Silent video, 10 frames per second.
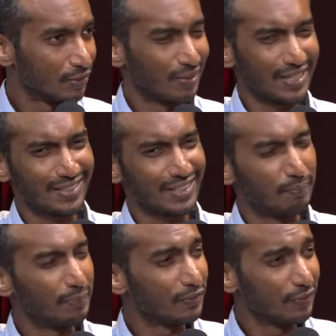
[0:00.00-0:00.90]
So let's take the
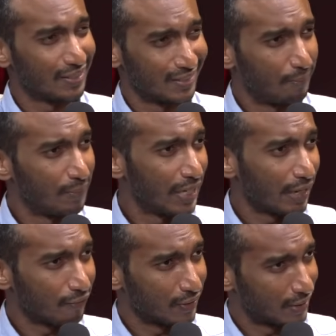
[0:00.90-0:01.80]
Peaceful Assembly
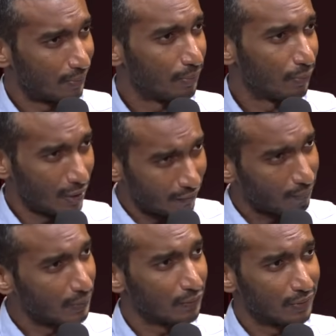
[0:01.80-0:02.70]
Act, for example. We have a
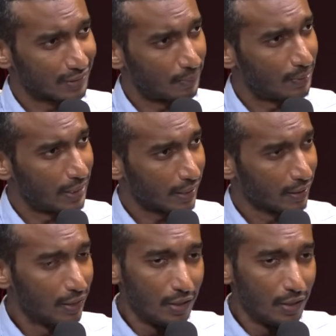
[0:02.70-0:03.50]
Peaceful Assembly Act.